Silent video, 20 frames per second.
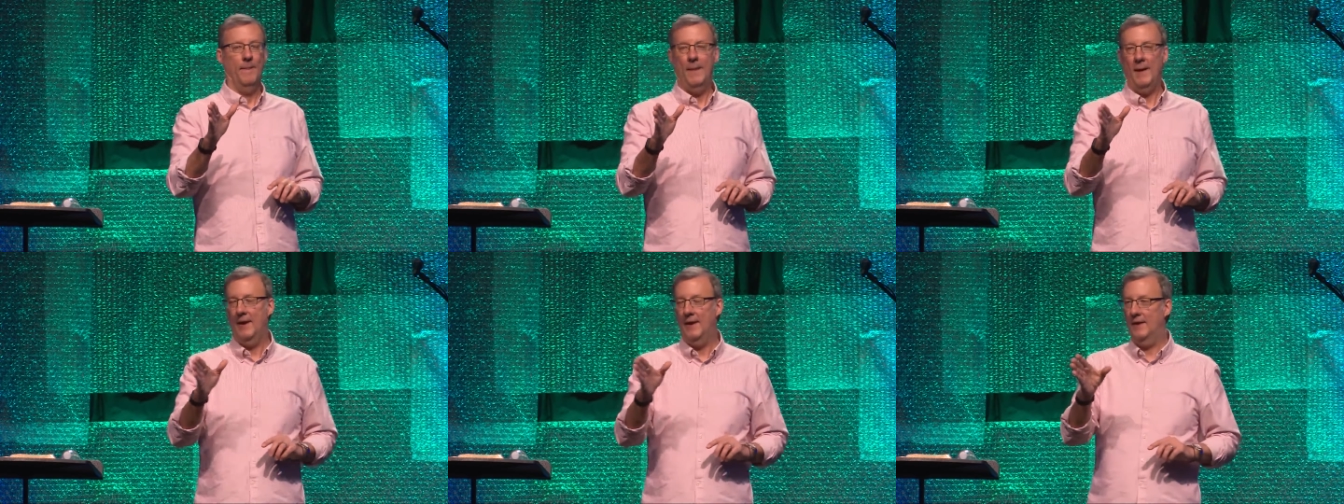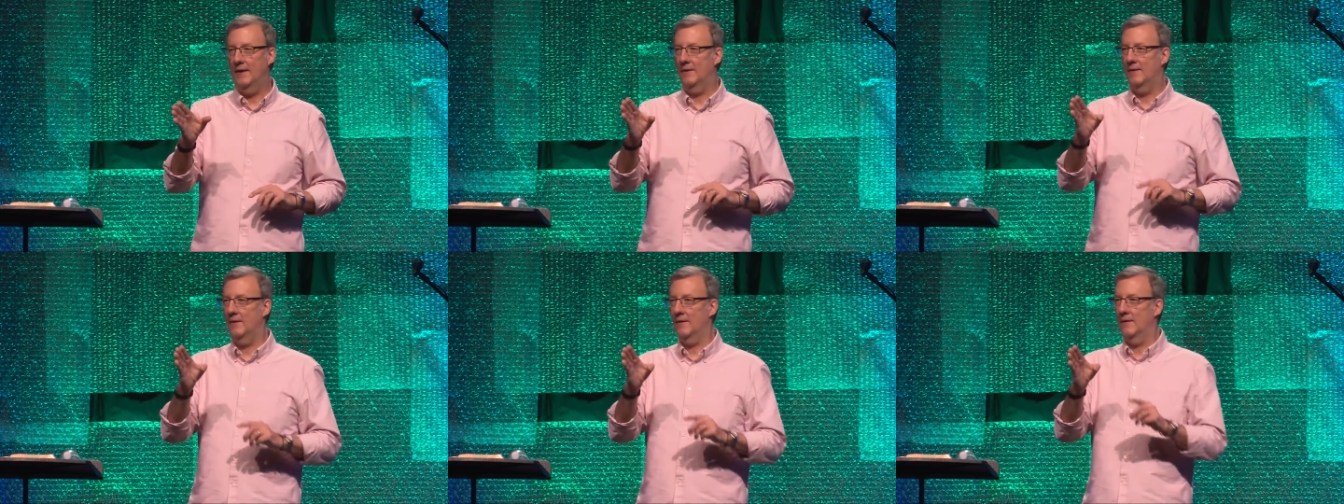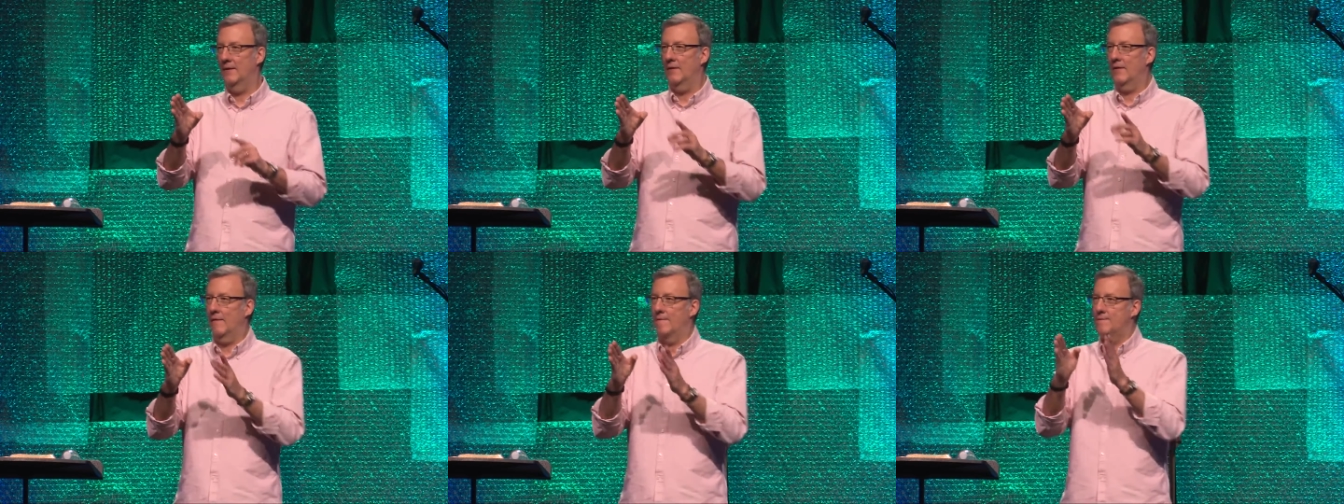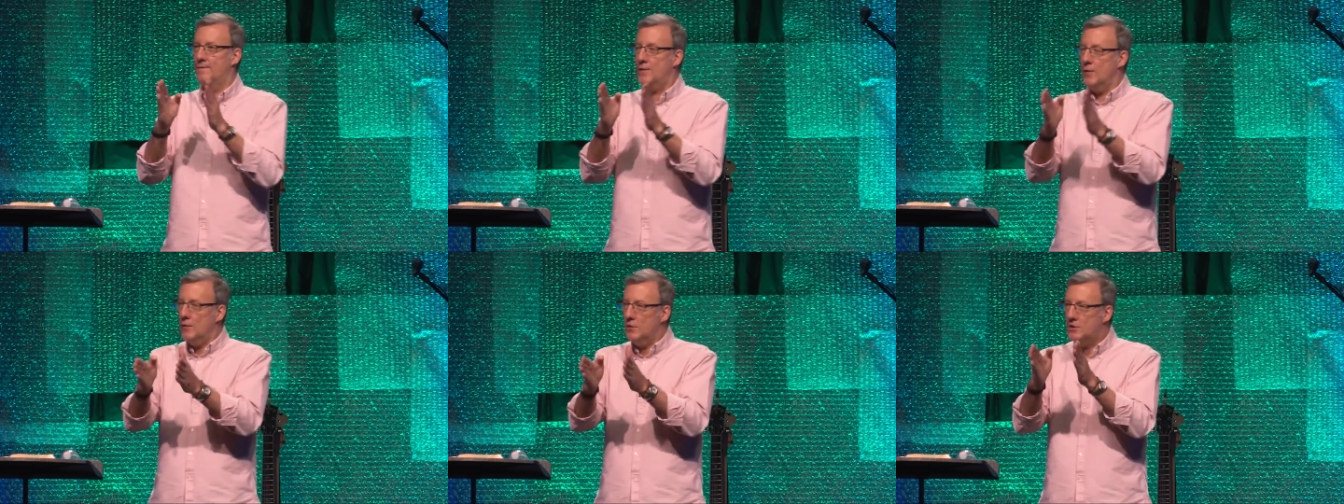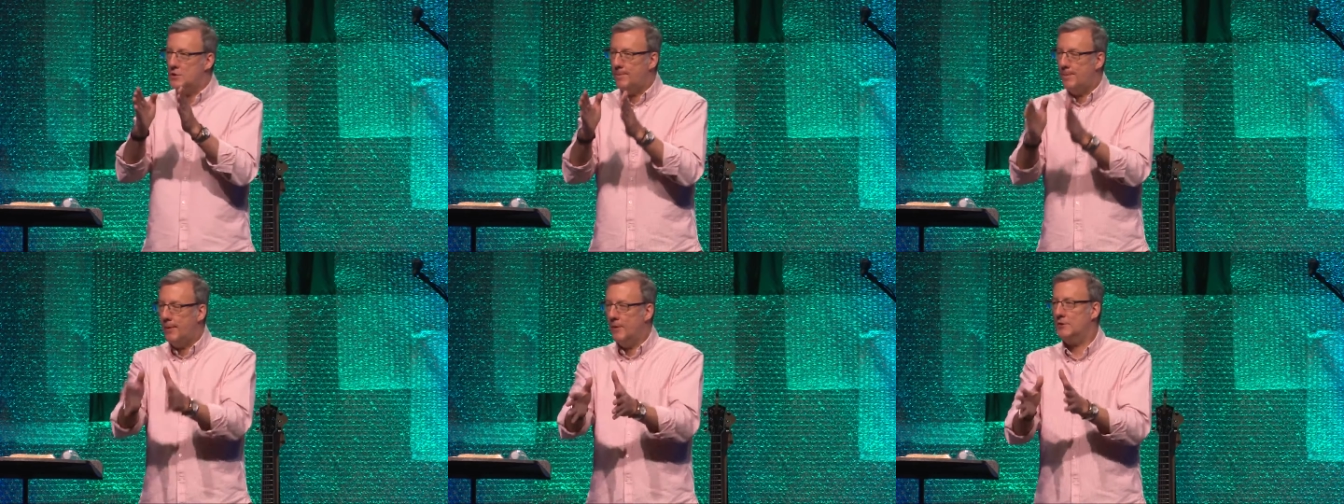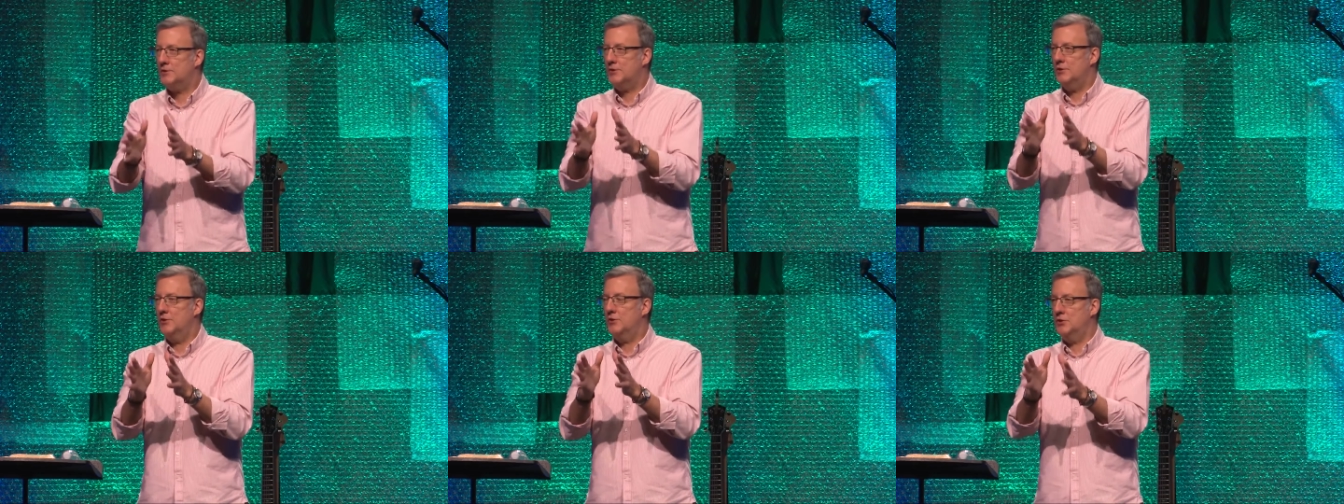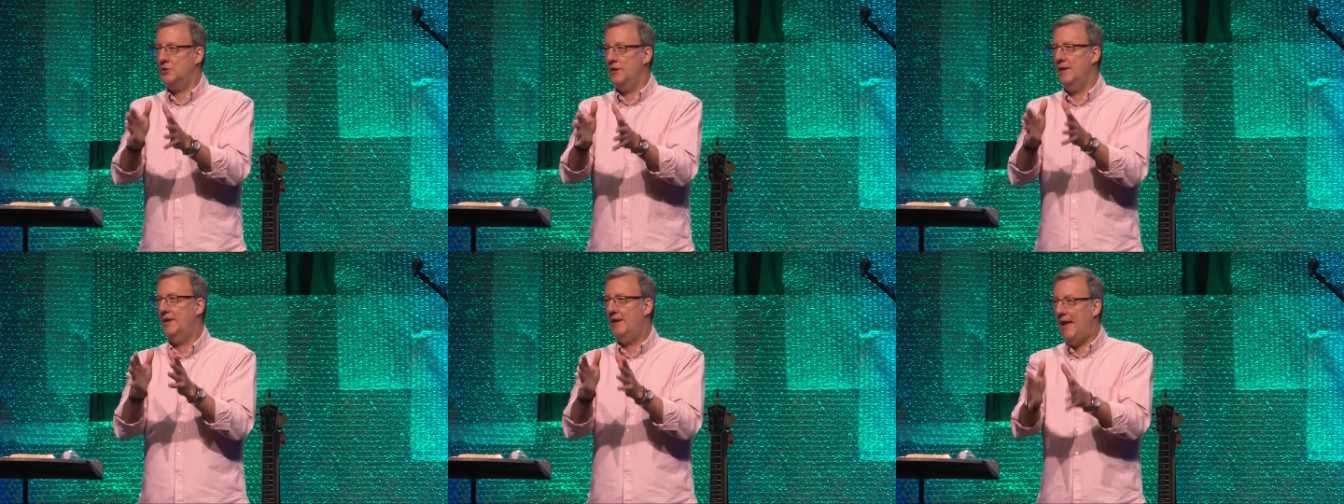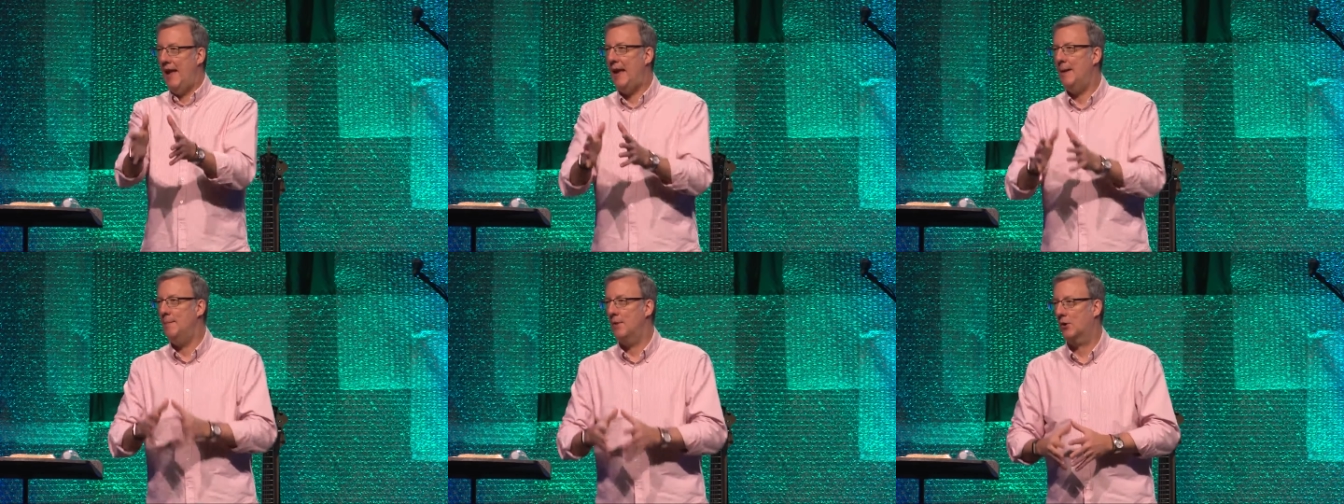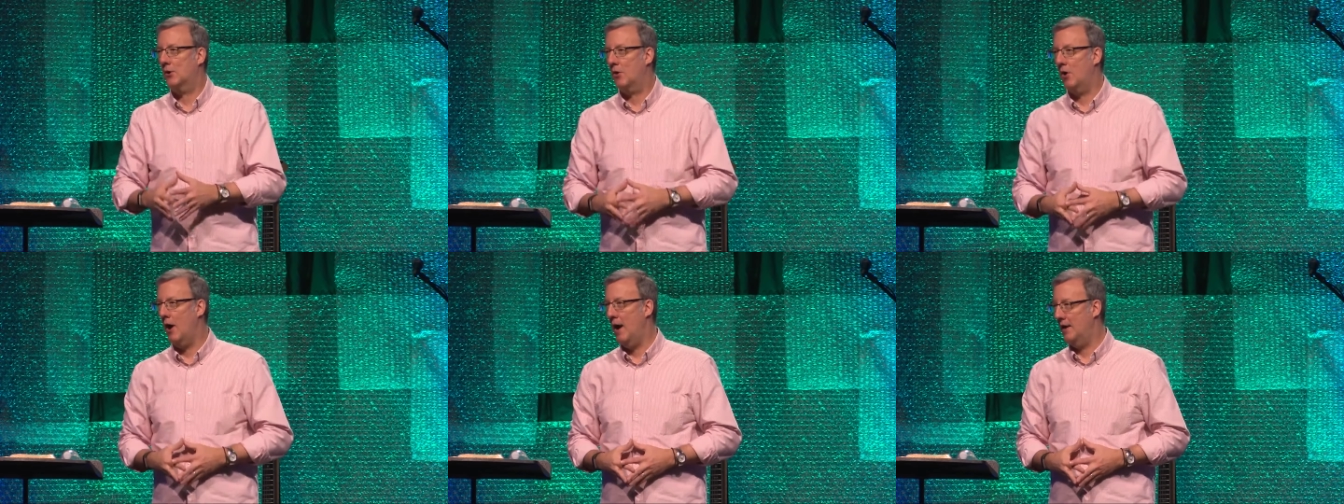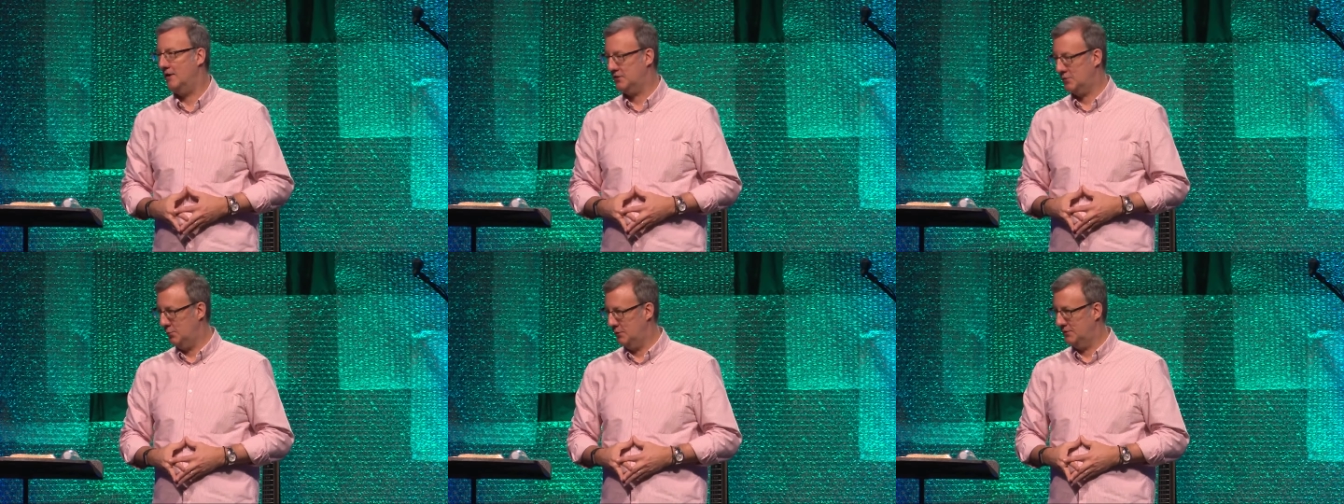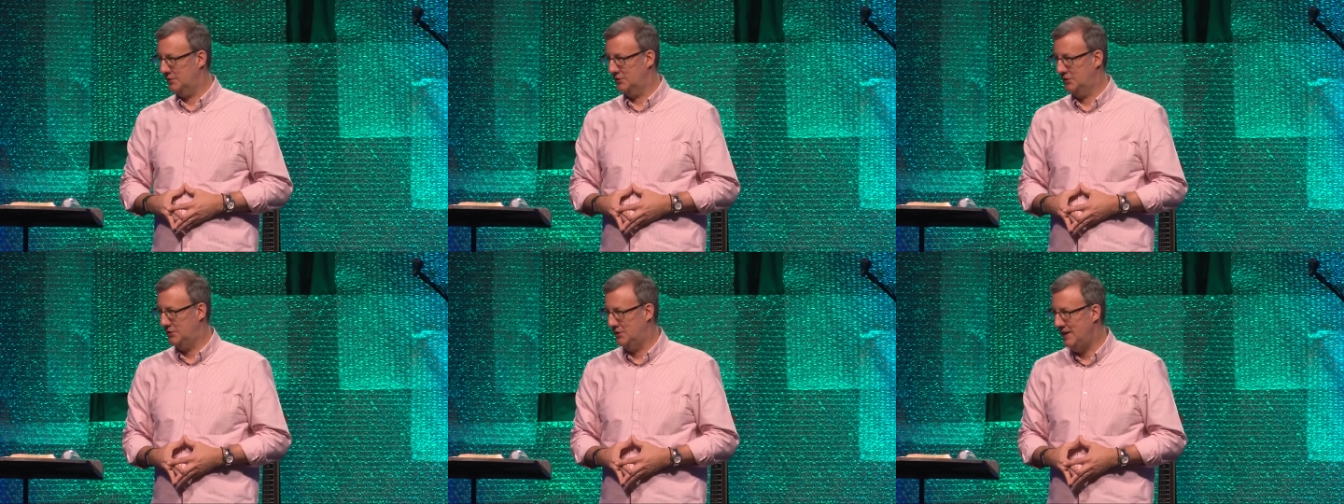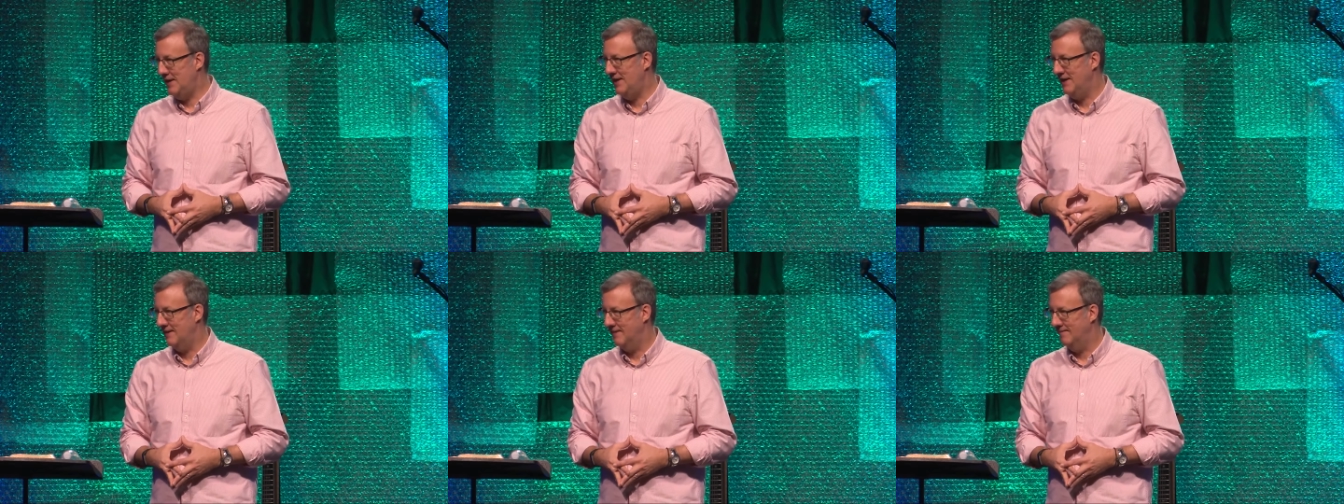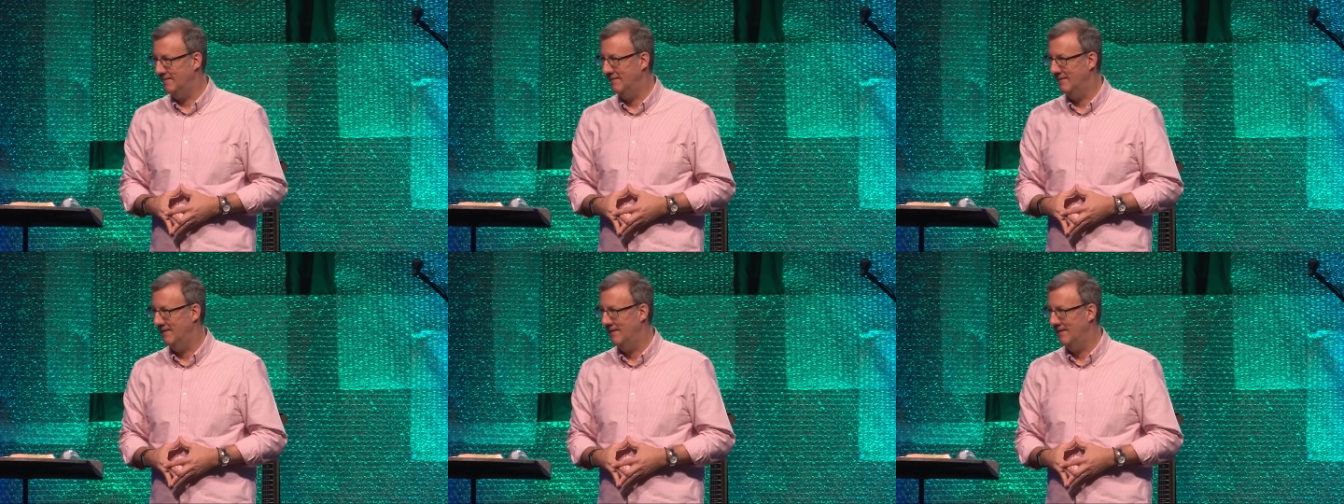And the first person she came across was Jeanne.